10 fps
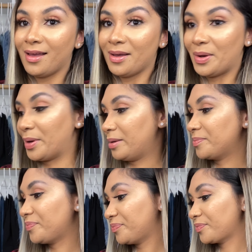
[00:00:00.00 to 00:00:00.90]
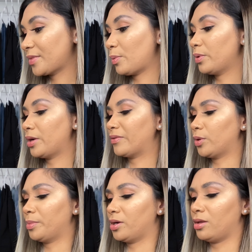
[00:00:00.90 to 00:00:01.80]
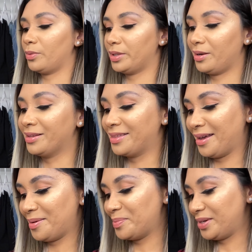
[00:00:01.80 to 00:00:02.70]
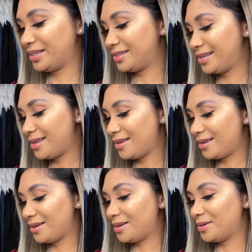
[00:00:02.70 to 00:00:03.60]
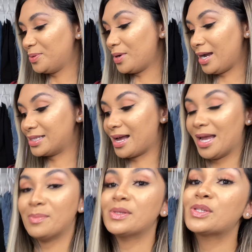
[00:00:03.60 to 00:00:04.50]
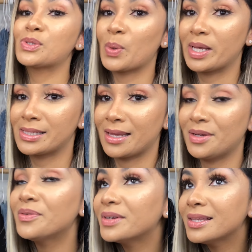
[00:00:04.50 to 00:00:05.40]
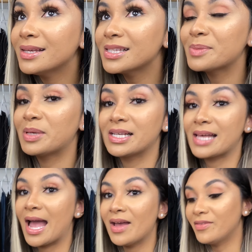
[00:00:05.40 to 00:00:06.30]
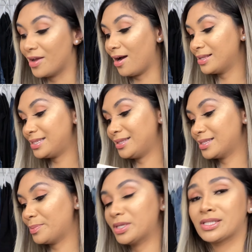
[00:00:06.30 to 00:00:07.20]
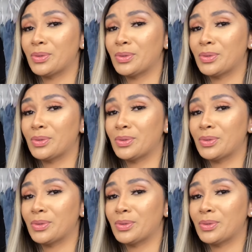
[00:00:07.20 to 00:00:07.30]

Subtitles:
okay, I wouldn't have to open it all over there like that, but you guys, I am so excited for this because I have not seen this in person.